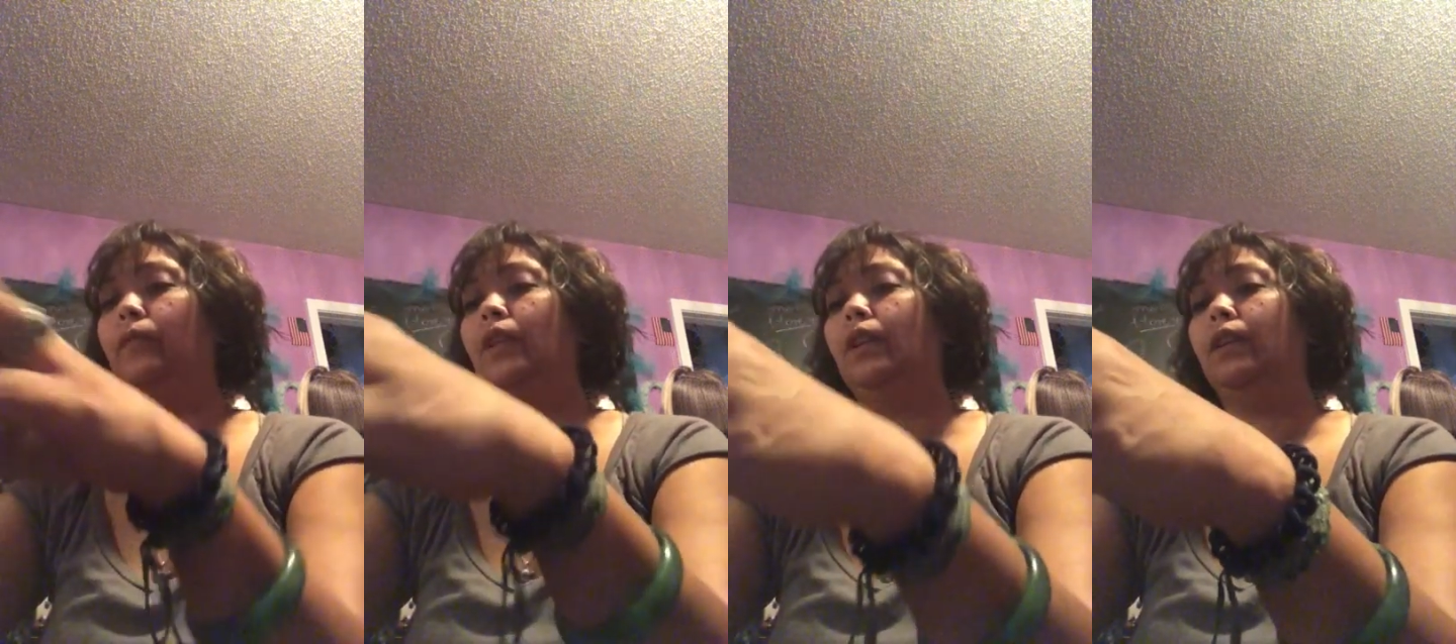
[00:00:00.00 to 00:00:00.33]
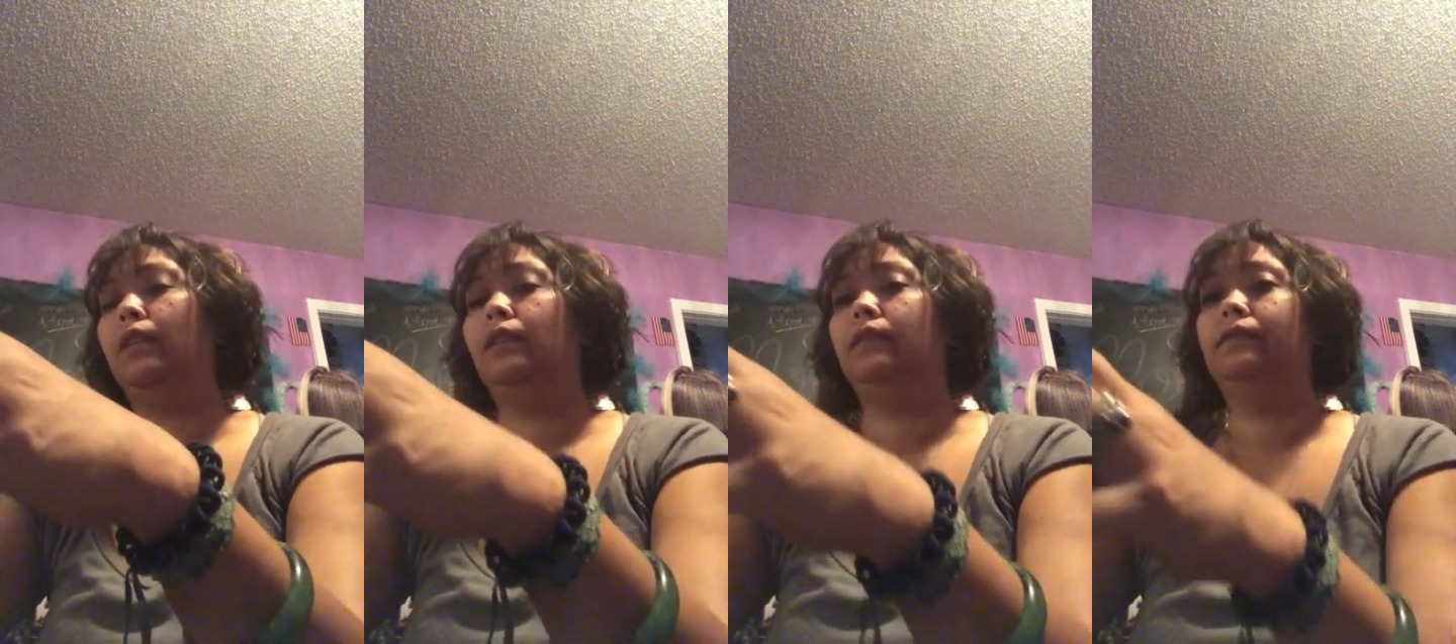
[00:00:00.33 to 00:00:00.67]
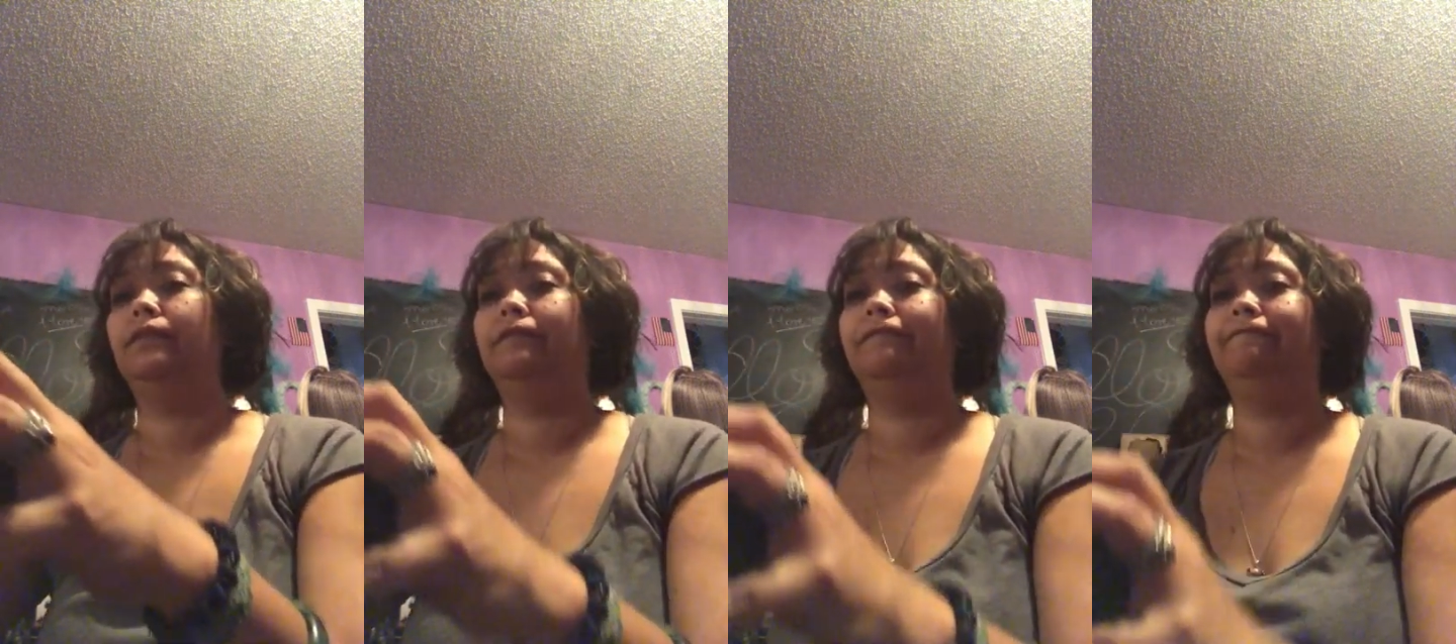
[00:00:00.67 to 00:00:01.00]
Yeah, I was gonna
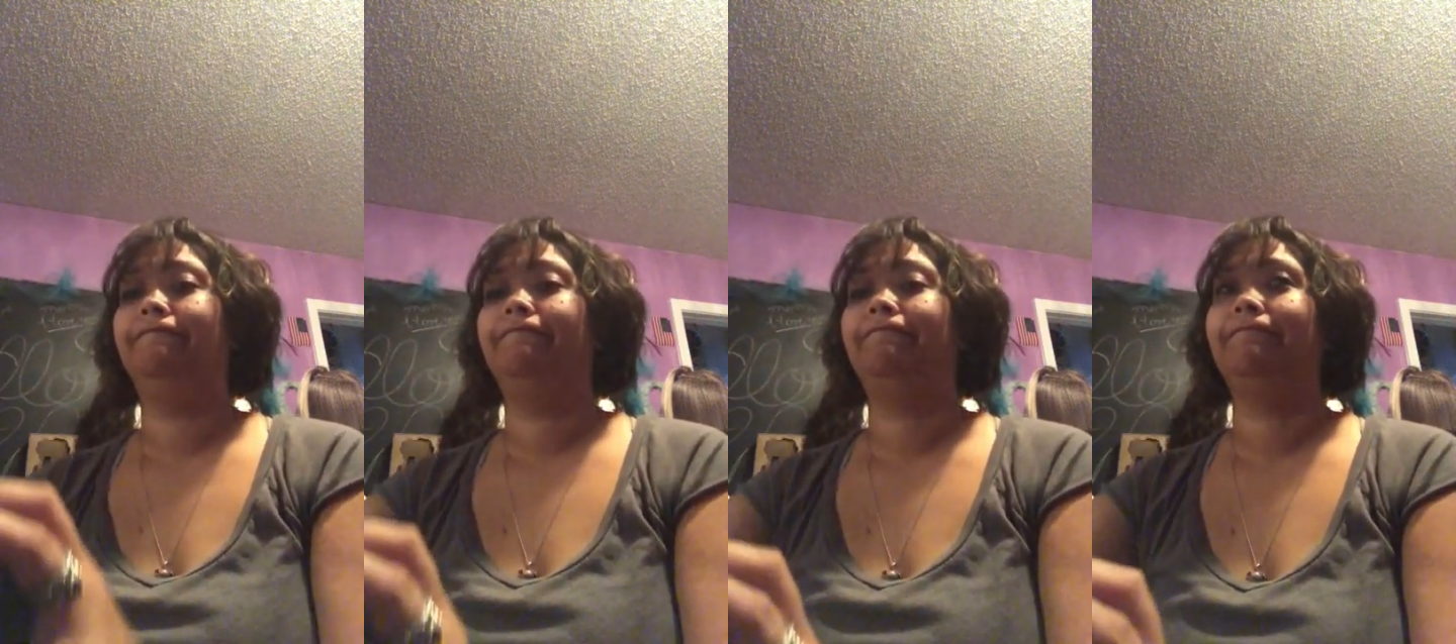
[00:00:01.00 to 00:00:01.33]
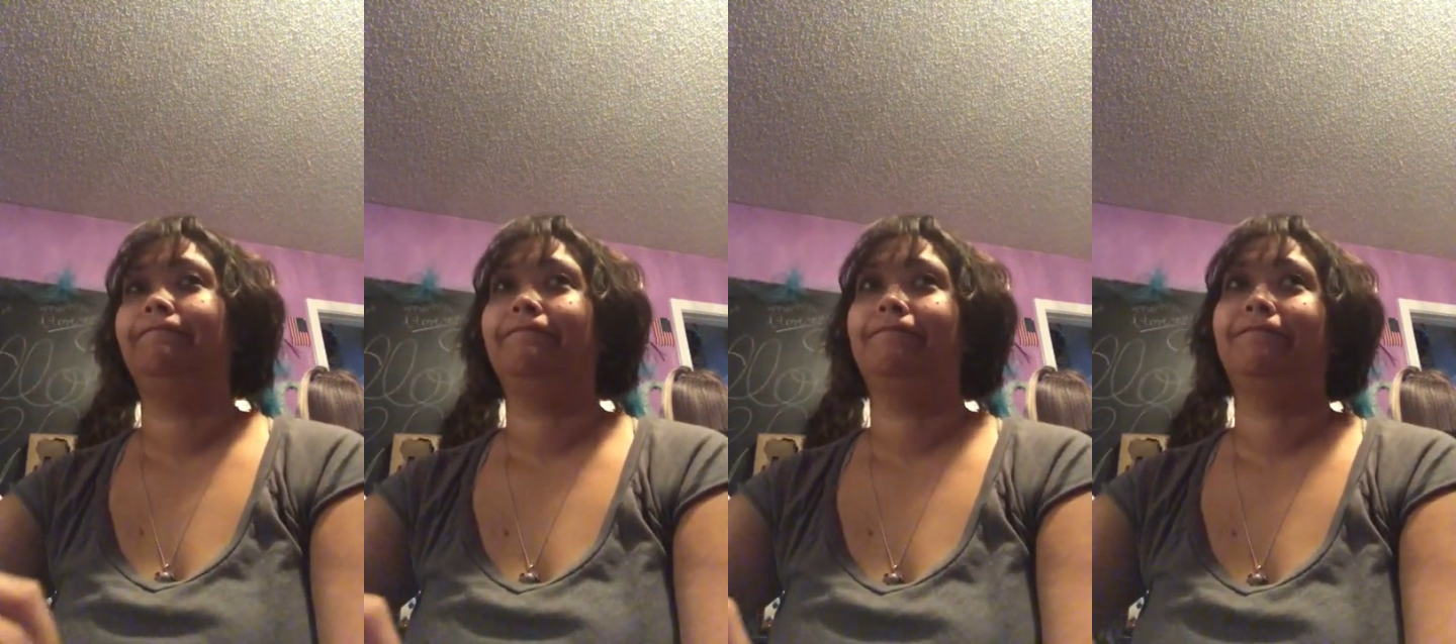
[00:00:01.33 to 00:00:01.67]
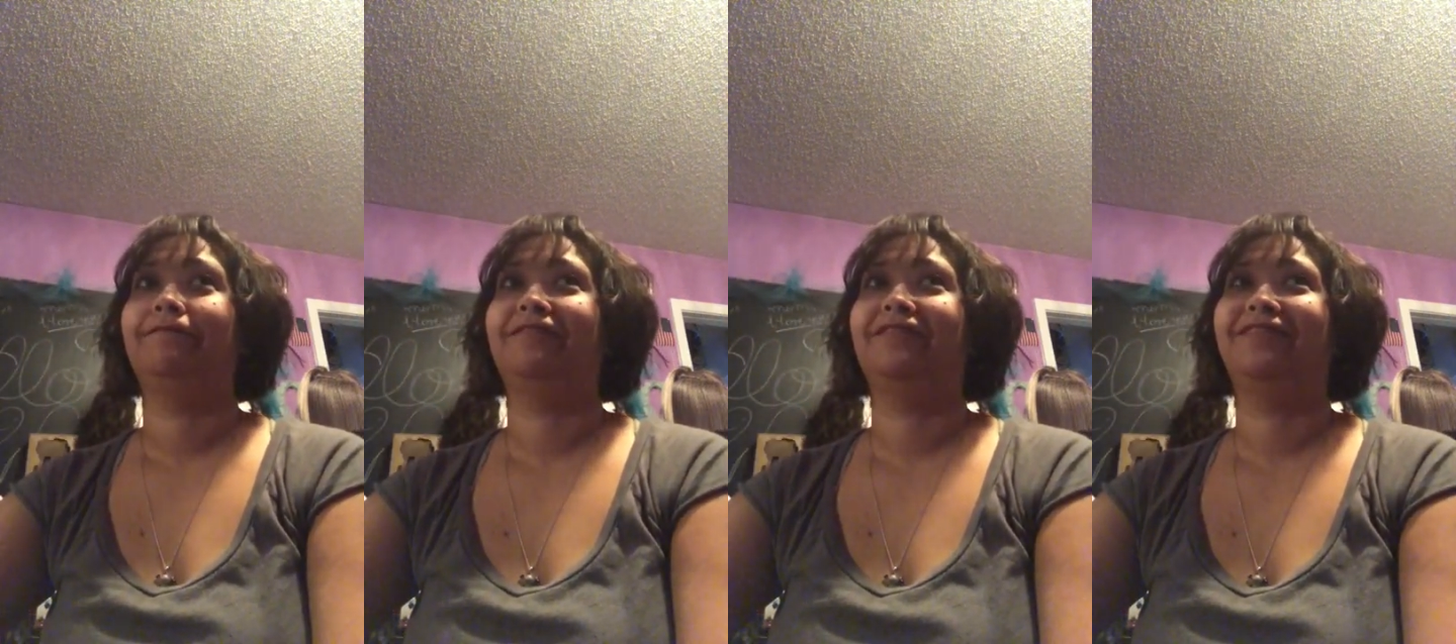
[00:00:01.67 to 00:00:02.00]
call y'all and let
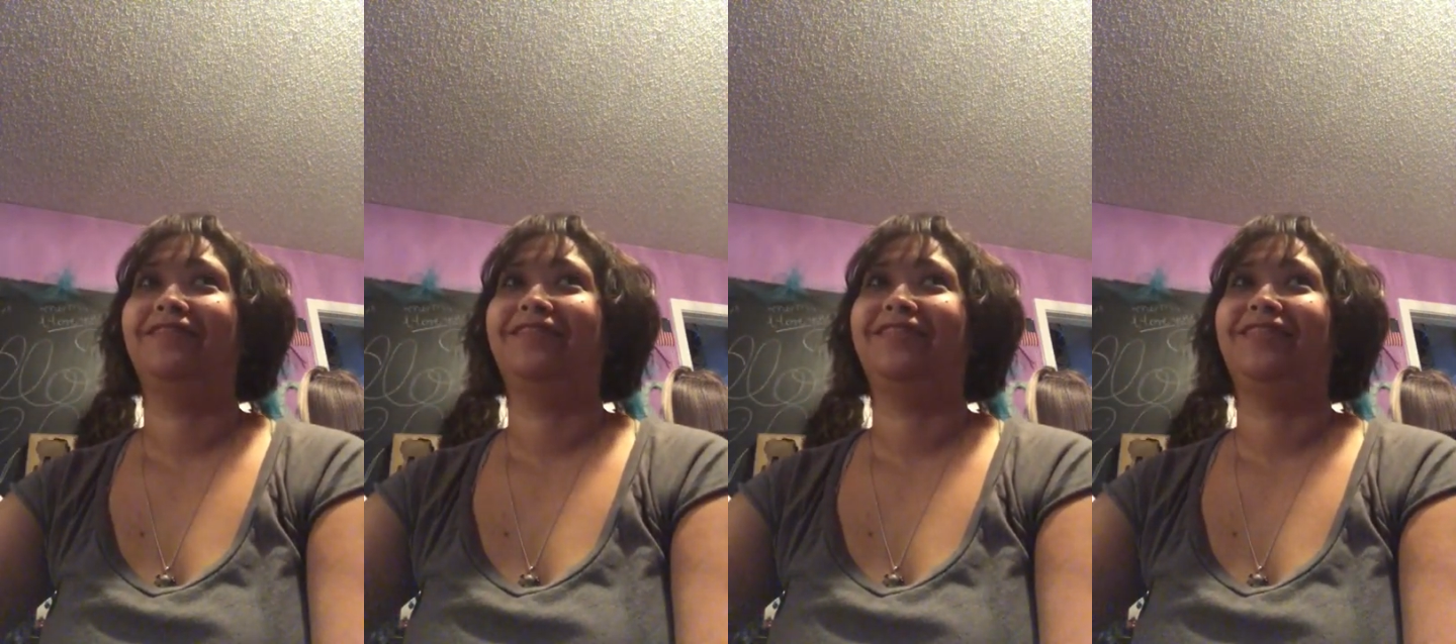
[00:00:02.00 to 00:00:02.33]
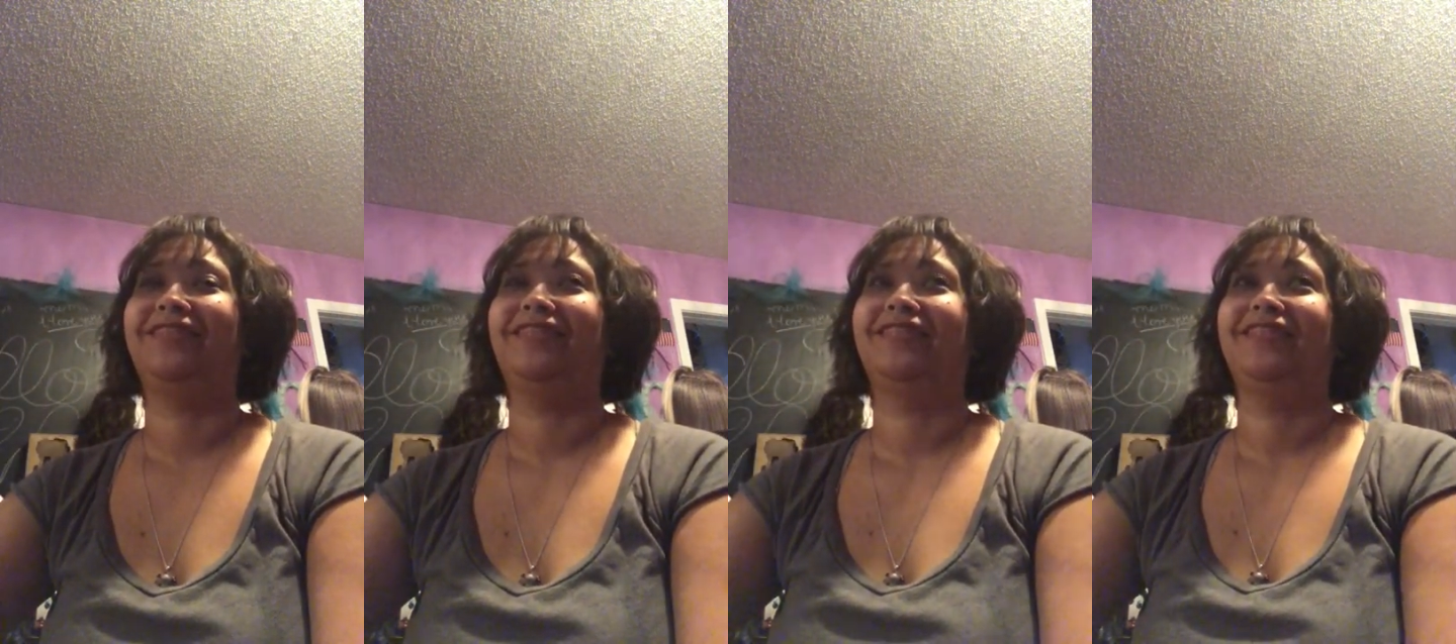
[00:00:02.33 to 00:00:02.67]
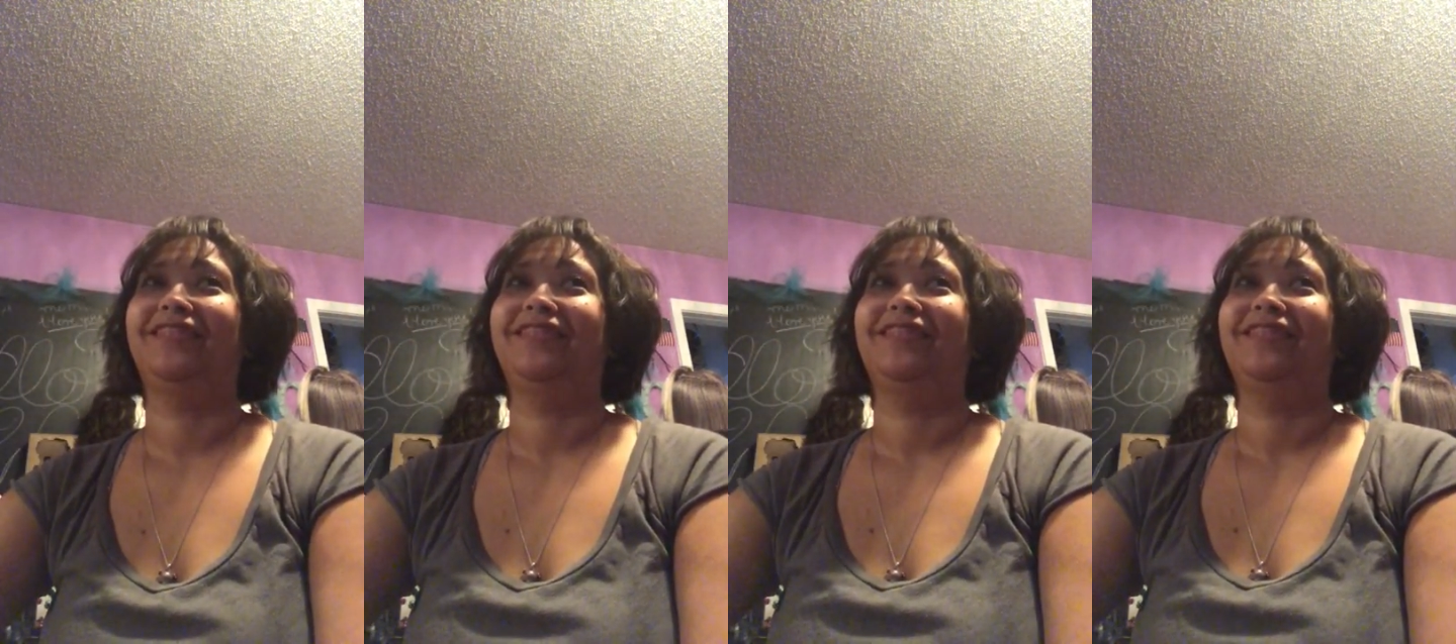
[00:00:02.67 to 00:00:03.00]
y'all know what's going on, but I ain't
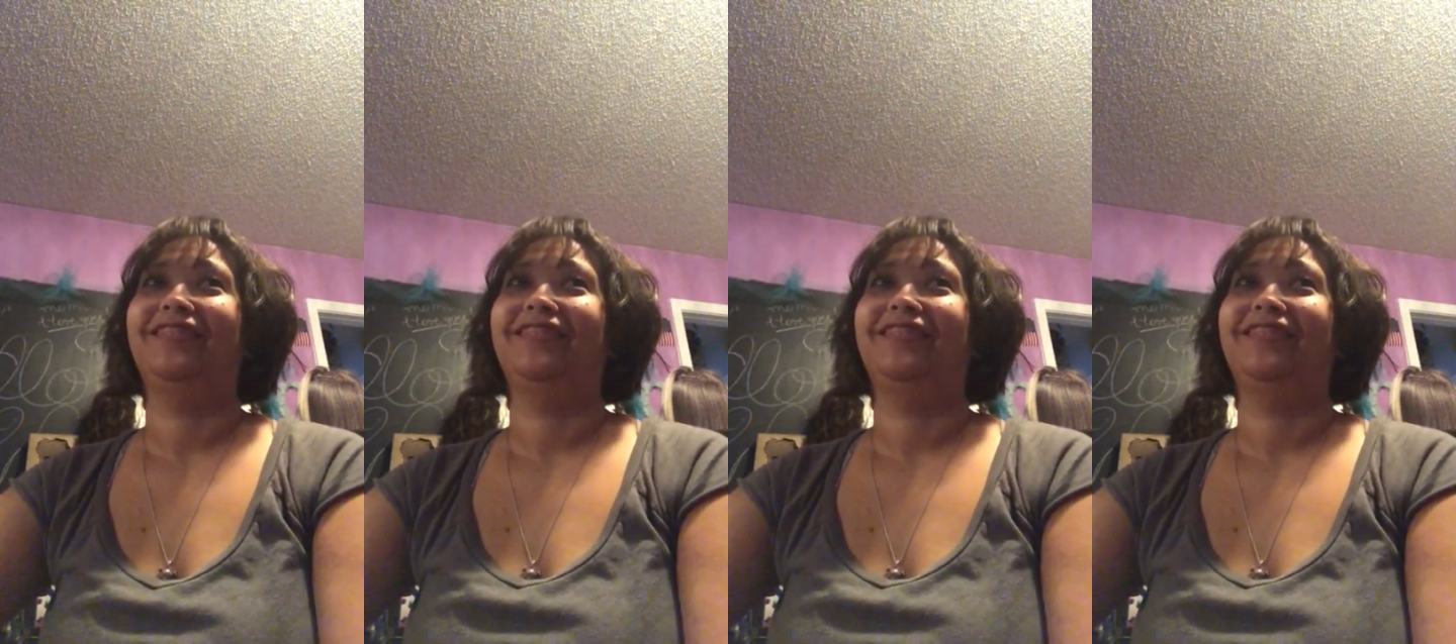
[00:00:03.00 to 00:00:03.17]
got signal in